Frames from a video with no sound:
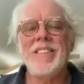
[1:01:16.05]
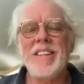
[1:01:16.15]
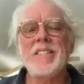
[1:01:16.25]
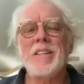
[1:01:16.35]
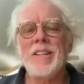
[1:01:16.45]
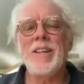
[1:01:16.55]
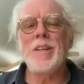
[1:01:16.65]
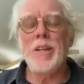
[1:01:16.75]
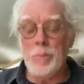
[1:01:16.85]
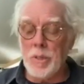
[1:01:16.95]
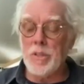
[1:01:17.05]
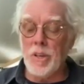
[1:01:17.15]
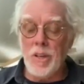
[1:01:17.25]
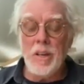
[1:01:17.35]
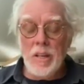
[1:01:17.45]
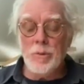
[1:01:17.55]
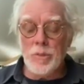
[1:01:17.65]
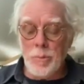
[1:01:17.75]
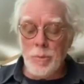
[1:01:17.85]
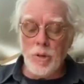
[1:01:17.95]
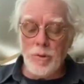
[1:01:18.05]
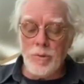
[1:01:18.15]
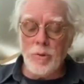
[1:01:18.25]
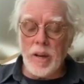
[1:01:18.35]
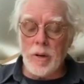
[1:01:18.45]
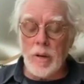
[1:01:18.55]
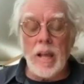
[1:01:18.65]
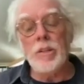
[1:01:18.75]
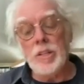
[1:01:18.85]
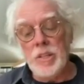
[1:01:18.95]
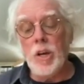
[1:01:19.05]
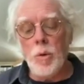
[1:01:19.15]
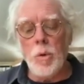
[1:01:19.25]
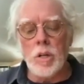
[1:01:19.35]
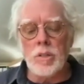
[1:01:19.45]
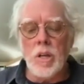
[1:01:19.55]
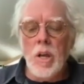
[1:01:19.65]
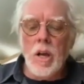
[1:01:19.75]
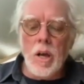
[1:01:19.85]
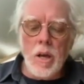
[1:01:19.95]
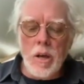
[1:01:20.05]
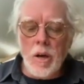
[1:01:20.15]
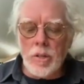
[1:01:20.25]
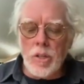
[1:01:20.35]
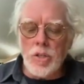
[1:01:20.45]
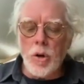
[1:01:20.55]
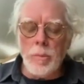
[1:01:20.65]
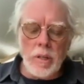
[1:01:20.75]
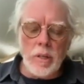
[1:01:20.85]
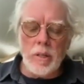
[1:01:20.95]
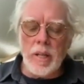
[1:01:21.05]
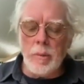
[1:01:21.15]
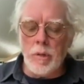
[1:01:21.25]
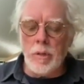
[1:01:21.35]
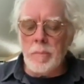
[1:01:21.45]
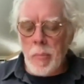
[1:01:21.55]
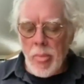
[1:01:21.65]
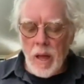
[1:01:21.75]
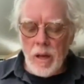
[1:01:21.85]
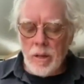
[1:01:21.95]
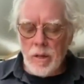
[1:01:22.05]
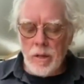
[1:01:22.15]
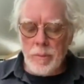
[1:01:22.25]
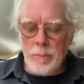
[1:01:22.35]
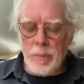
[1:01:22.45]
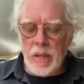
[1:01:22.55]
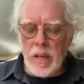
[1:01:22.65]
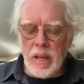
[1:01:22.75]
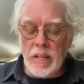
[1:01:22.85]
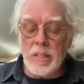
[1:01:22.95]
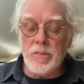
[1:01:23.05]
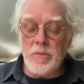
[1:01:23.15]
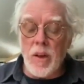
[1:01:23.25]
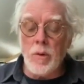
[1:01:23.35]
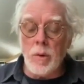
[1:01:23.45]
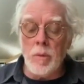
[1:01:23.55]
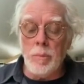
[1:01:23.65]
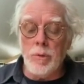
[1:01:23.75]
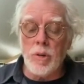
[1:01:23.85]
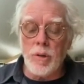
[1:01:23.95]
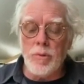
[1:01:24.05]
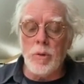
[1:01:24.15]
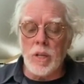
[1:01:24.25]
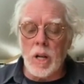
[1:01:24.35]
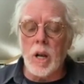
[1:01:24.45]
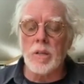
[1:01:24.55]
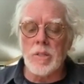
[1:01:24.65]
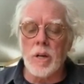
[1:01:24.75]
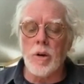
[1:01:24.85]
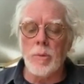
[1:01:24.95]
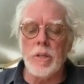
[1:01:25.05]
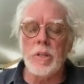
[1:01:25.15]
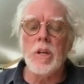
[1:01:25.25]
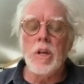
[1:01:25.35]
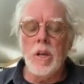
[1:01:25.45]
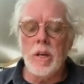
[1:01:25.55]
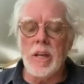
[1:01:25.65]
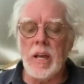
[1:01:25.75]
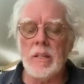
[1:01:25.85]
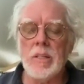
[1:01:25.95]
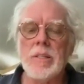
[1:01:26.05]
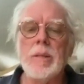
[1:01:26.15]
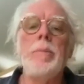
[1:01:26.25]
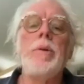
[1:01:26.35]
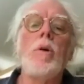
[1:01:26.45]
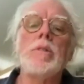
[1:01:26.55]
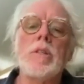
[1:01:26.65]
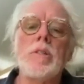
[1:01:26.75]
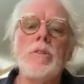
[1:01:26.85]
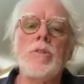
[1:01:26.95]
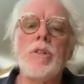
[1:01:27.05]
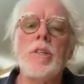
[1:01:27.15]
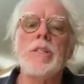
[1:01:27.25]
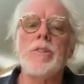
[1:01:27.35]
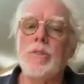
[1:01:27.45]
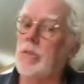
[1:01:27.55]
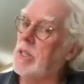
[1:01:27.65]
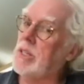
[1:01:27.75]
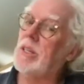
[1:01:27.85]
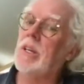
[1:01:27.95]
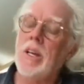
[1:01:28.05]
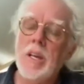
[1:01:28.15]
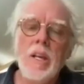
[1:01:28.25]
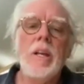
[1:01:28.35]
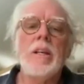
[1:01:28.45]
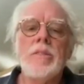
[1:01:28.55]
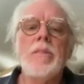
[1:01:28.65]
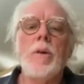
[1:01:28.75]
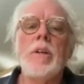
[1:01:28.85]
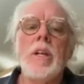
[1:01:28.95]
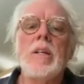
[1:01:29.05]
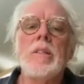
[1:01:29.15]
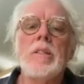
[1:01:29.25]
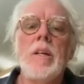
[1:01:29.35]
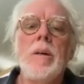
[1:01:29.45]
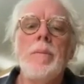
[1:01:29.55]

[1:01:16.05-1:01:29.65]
That's it. it. It, was a it was a beautiful record, and the, the other one uh, on a German uh, label. Uh, it's very beautiful with Claus Ogerman again. Symbiosis. You should listen to this. It's very nice.